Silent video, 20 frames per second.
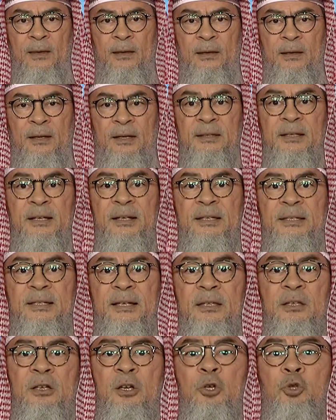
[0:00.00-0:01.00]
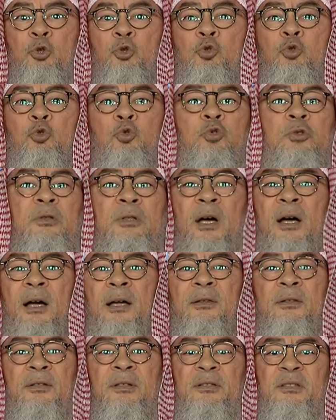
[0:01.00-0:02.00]
And then he said, "Do
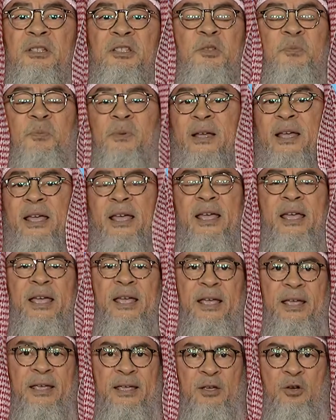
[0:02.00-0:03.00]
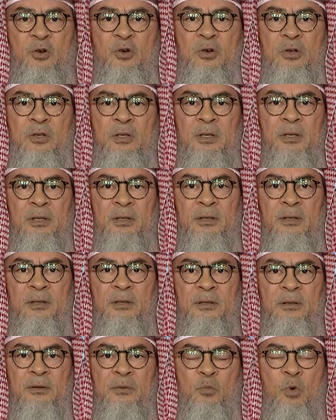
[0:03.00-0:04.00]
not display your
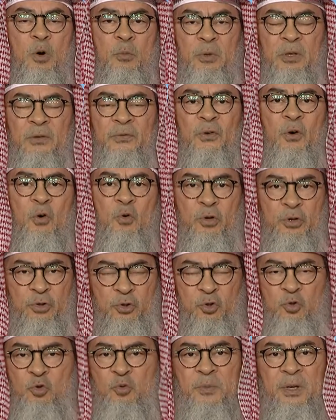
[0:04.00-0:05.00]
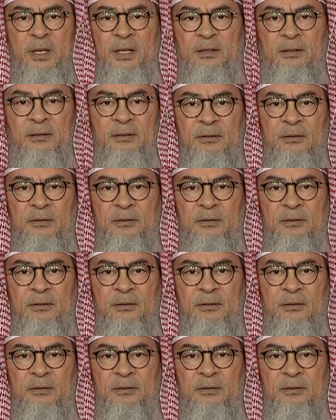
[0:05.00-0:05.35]
womanfolk to me.